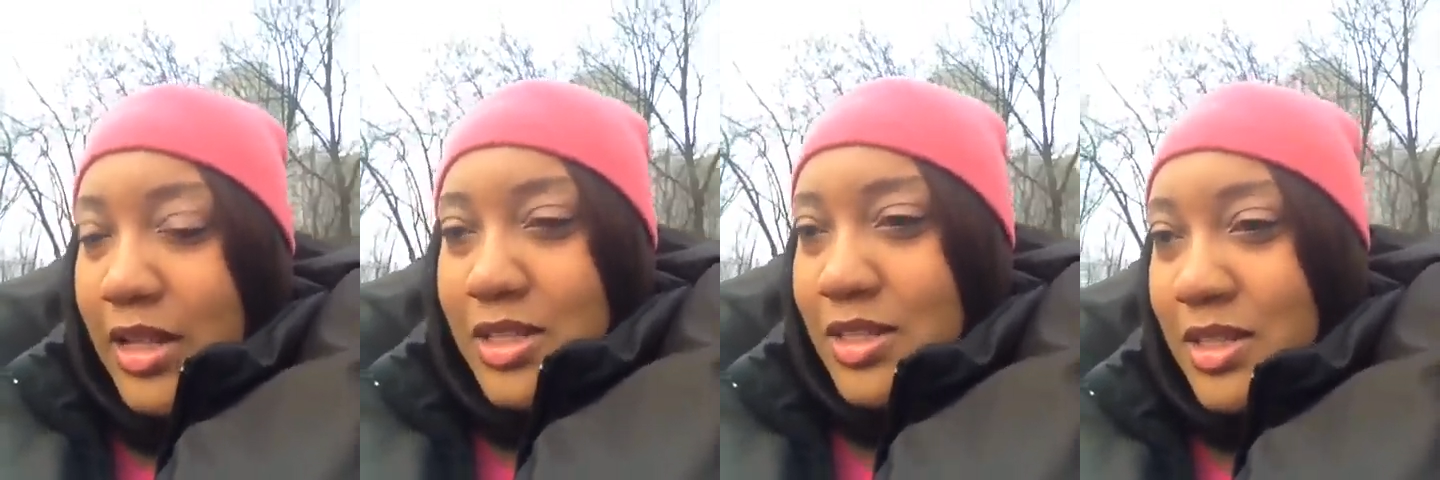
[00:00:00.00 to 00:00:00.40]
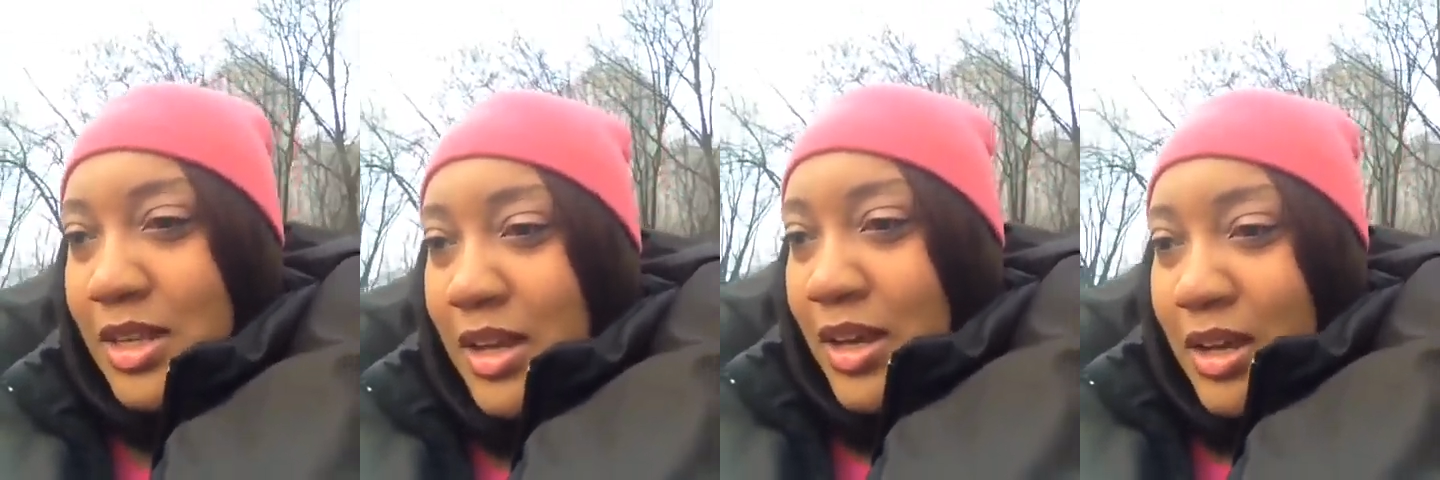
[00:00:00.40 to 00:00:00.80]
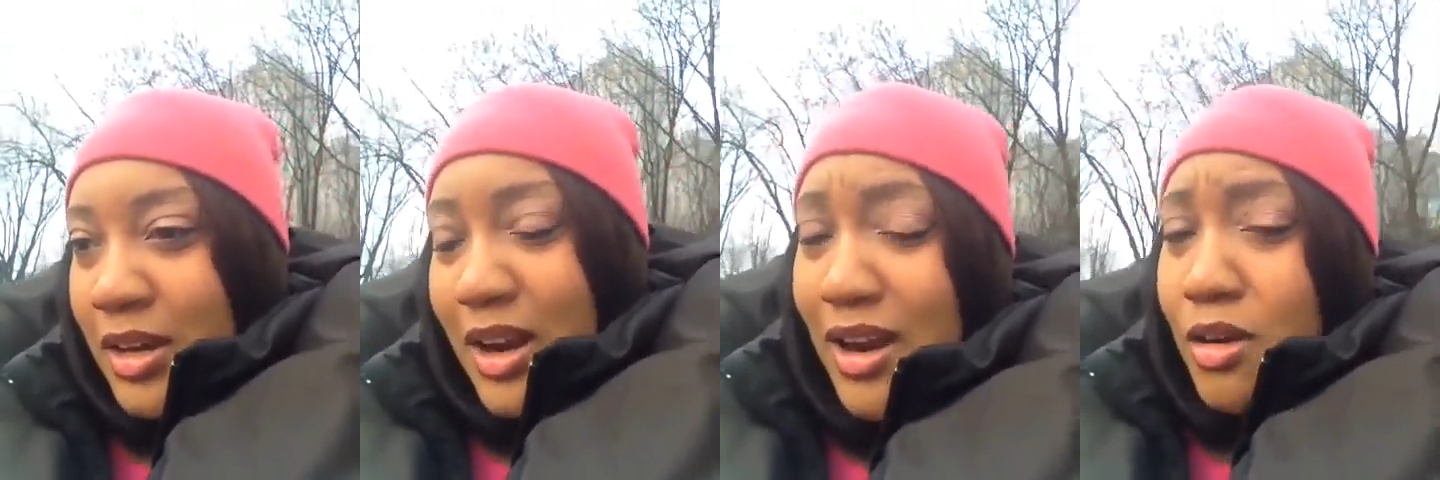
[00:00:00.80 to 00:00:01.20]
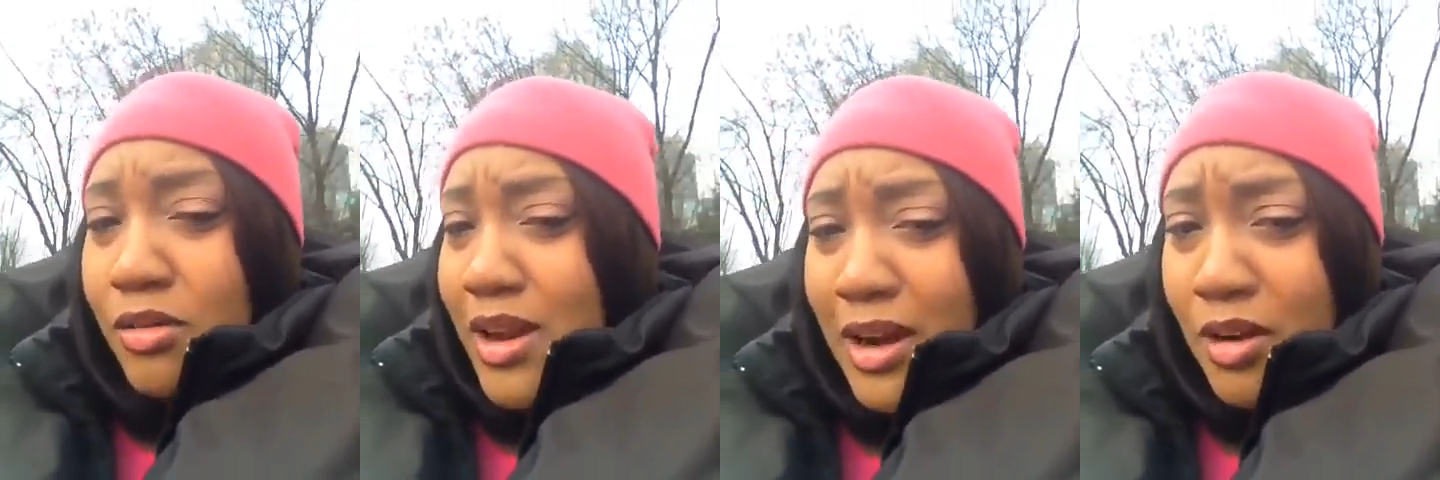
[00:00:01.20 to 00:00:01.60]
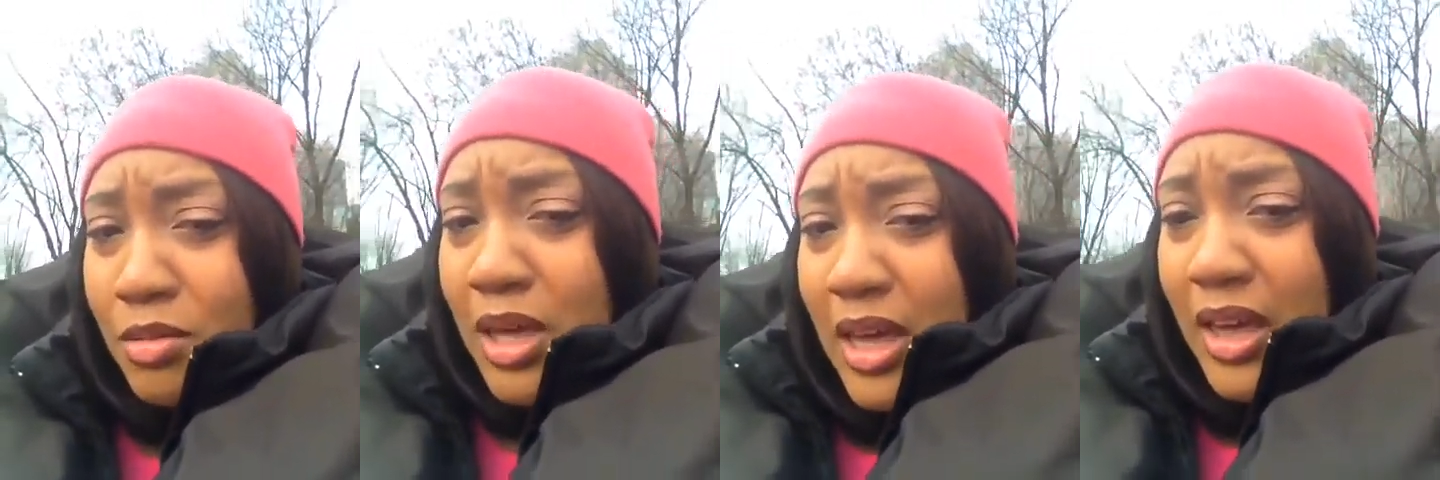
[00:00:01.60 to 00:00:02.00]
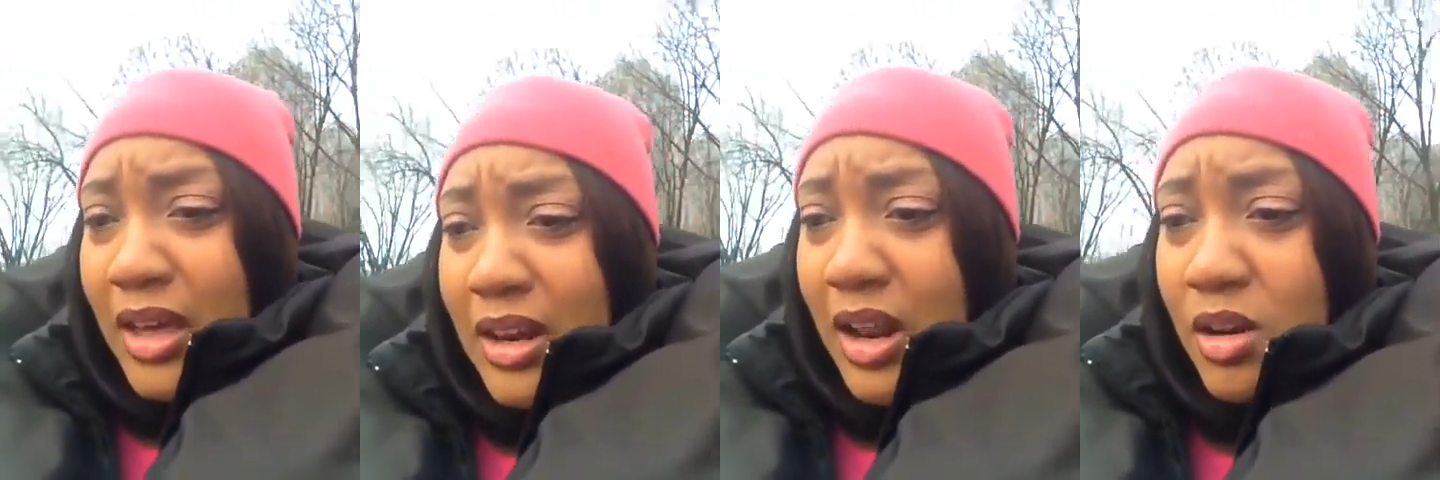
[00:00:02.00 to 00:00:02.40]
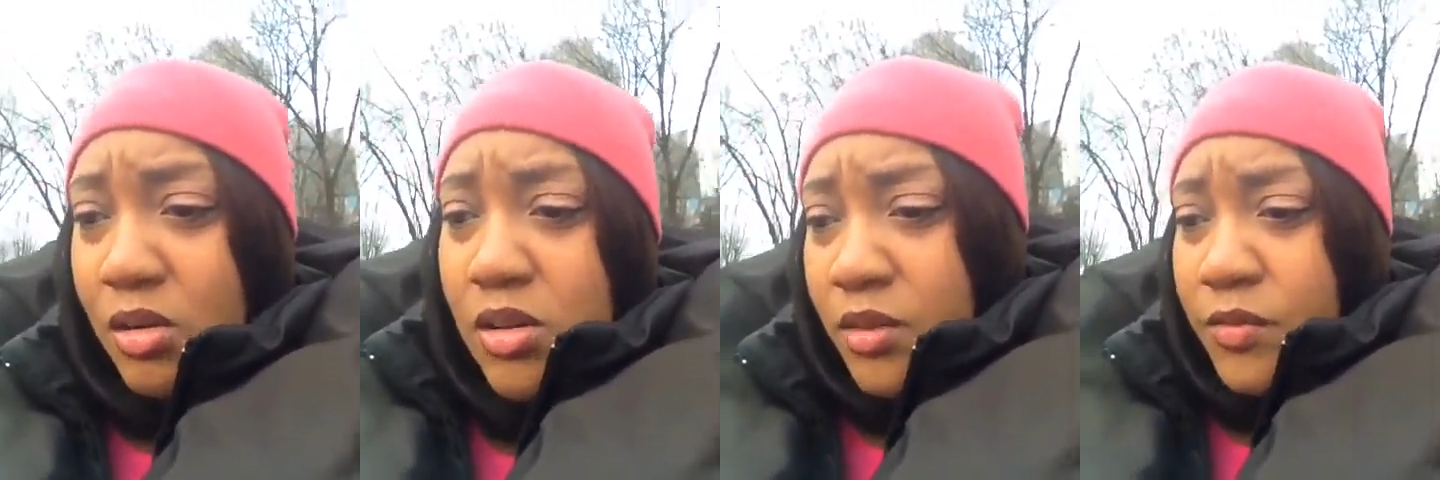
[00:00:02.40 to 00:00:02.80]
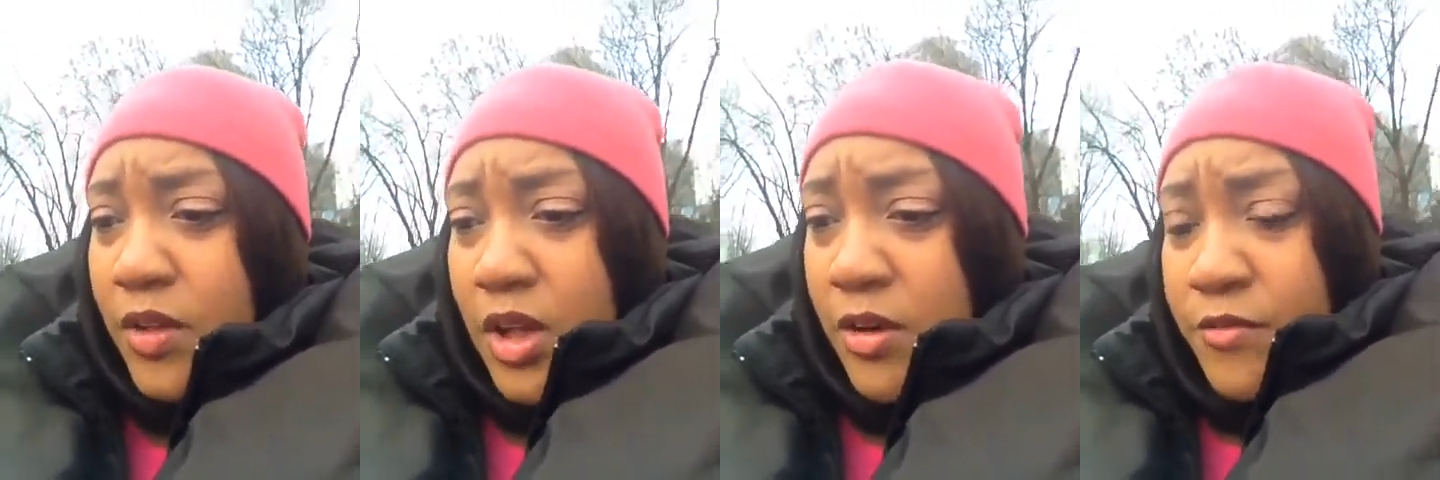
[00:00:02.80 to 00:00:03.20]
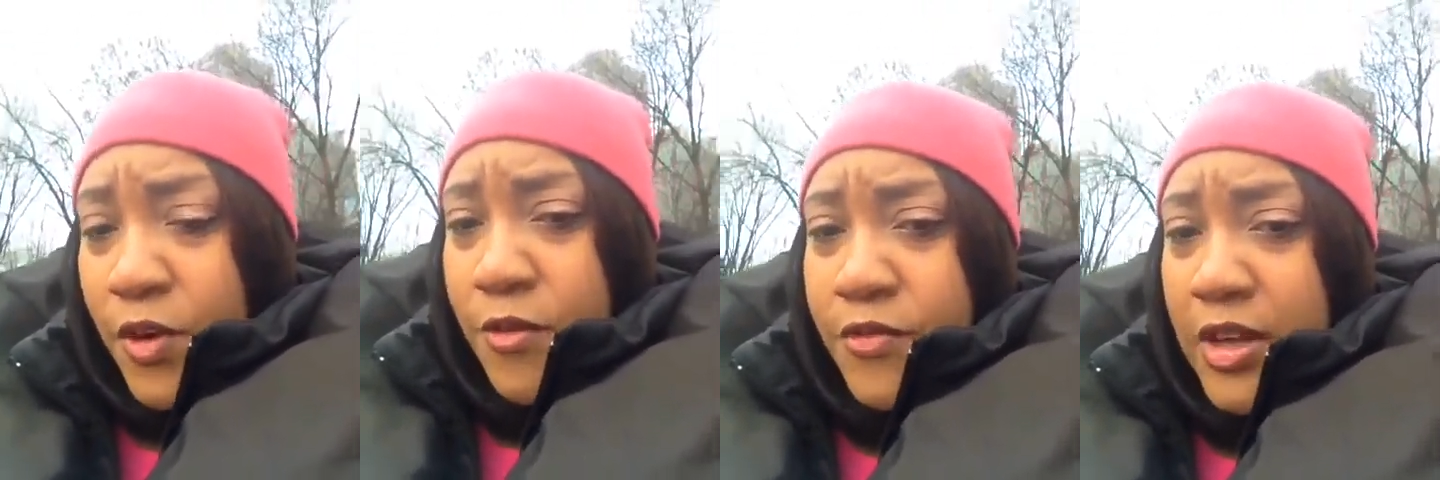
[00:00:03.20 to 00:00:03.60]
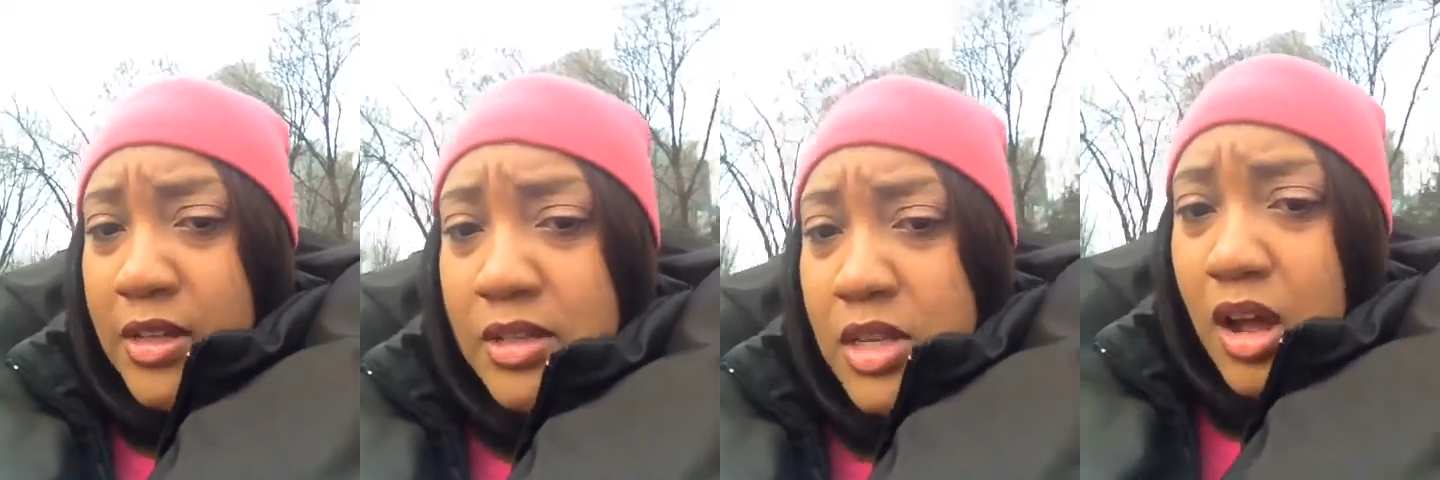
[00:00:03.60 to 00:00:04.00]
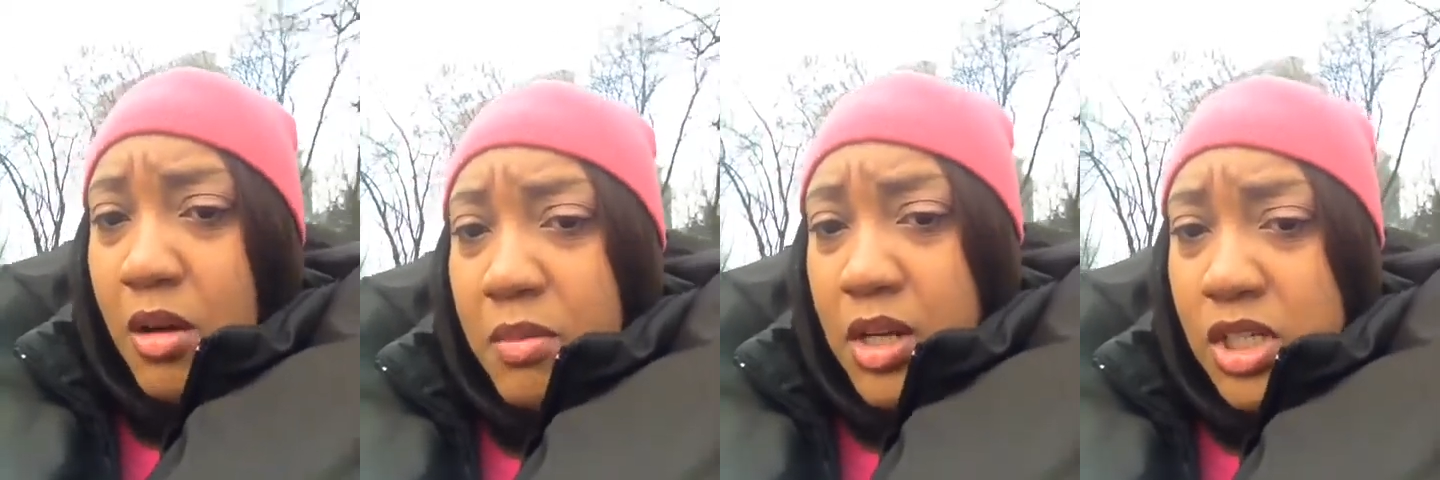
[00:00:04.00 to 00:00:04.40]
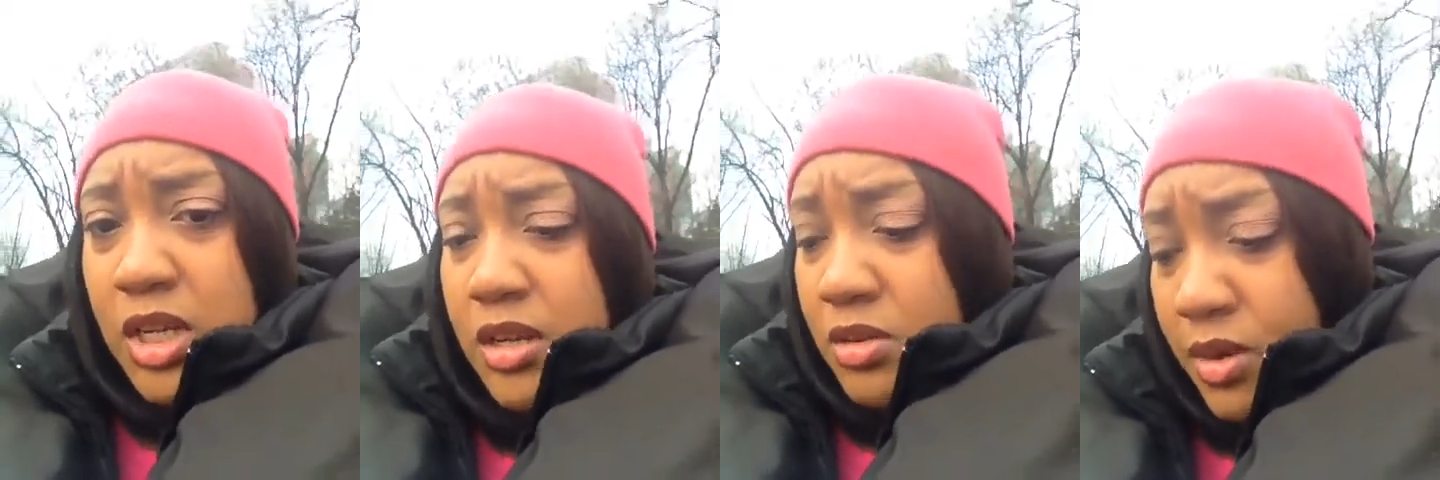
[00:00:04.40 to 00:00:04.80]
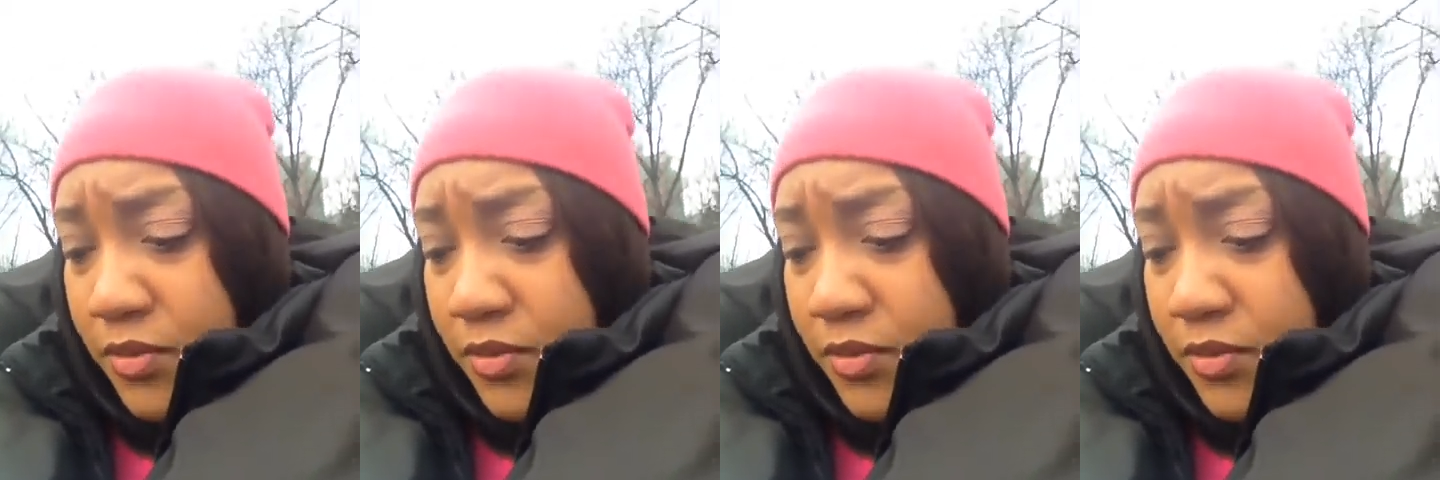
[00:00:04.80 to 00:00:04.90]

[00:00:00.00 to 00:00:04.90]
I just, not no kid, not no little 4 feet tall munchkin.